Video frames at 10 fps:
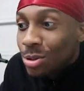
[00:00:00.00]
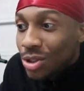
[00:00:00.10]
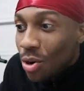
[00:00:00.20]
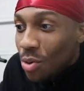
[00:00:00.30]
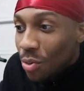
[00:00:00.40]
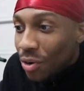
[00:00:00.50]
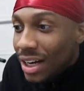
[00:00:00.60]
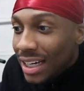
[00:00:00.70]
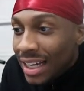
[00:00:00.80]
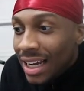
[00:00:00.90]
what's going to
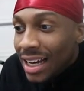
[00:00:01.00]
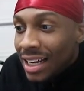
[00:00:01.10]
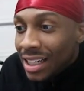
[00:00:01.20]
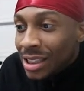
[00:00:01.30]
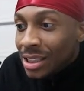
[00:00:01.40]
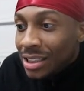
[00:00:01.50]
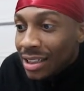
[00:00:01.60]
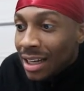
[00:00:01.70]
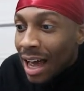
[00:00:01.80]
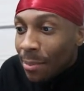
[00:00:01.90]
really,
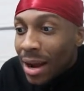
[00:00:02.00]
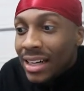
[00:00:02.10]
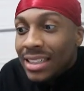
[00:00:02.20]
like, make